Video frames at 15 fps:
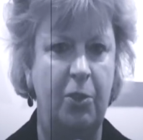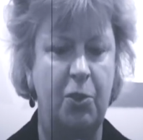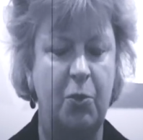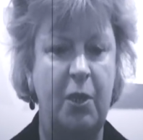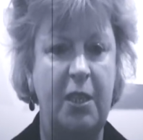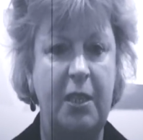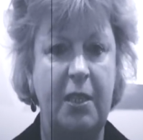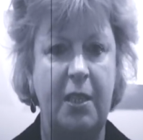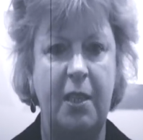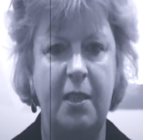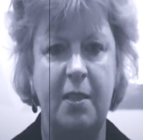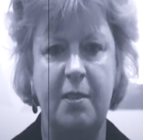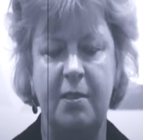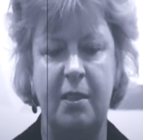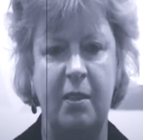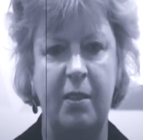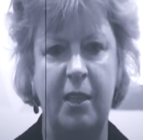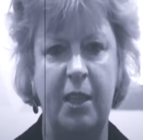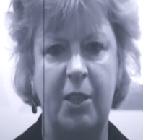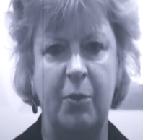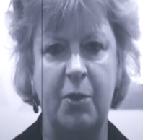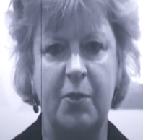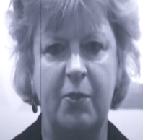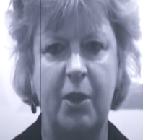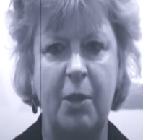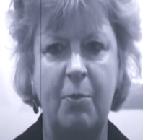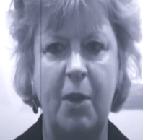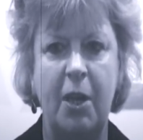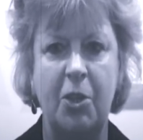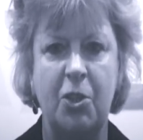or 20 years, didn't think it was
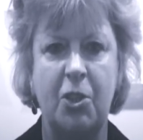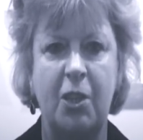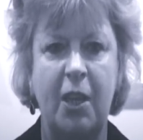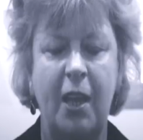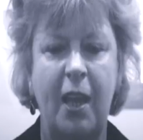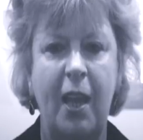very much.